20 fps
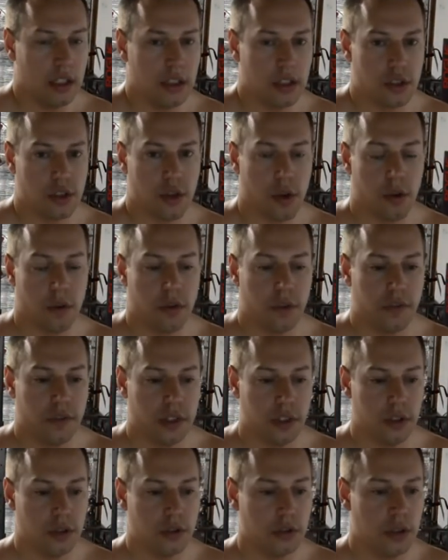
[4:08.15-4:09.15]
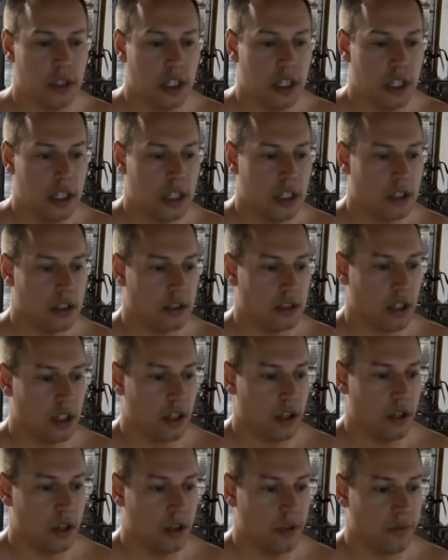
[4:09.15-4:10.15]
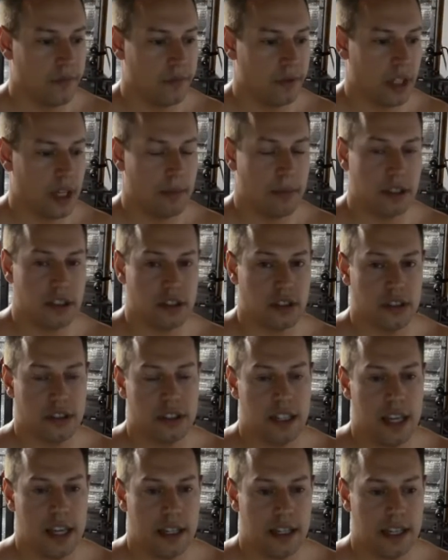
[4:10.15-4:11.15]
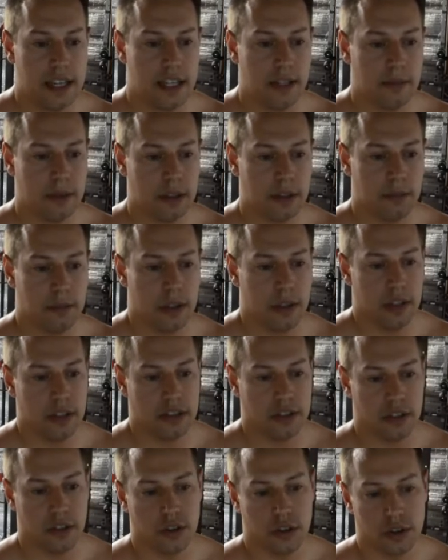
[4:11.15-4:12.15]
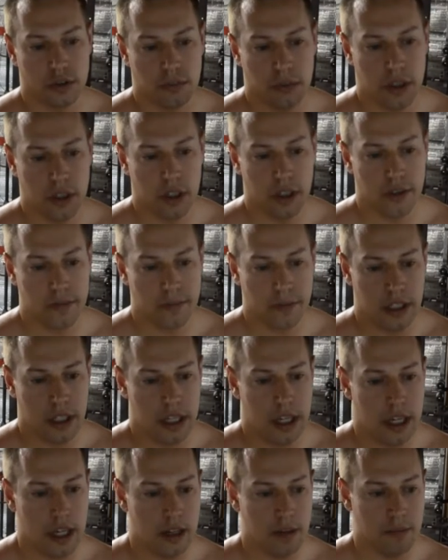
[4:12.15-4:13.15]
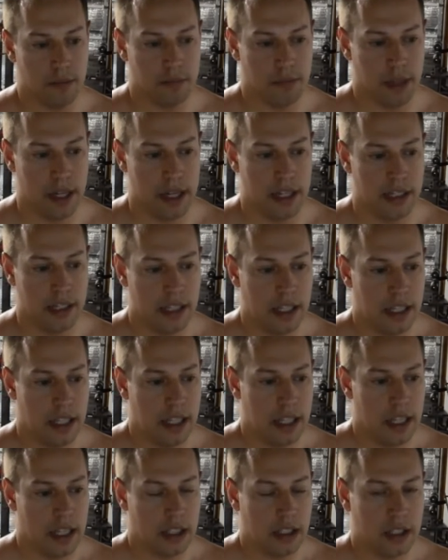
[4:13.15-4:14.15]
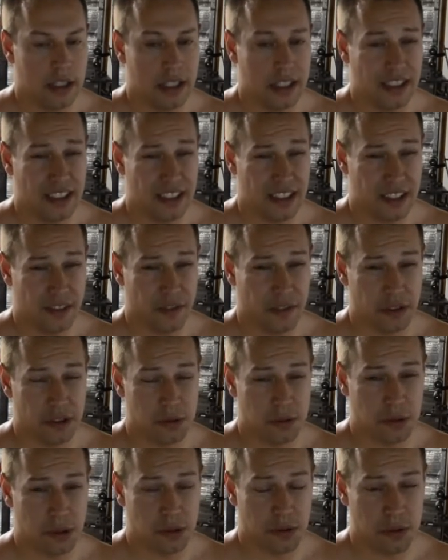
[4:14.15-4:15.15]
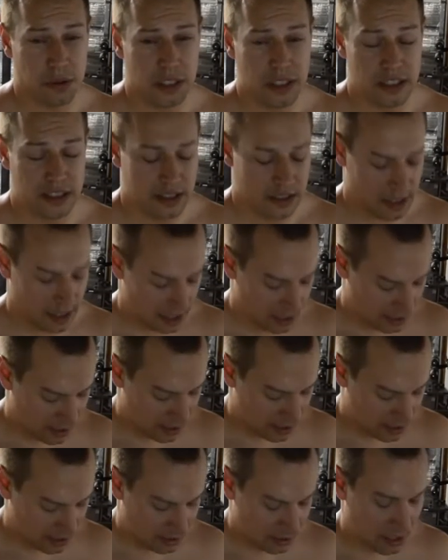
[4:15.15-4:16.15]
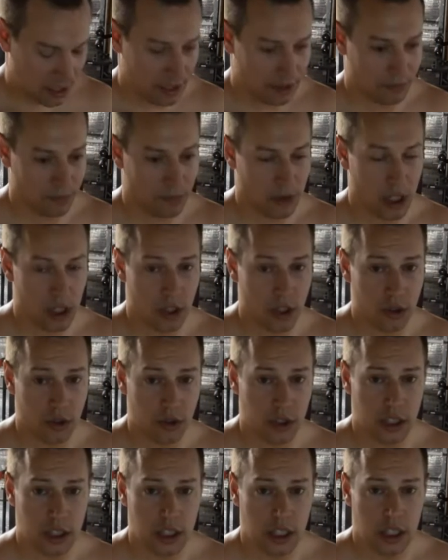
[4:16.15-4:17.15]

short review. So, not much to say again about the bar. It's a curl bar. But looking at the difference between, say, this and Rogue,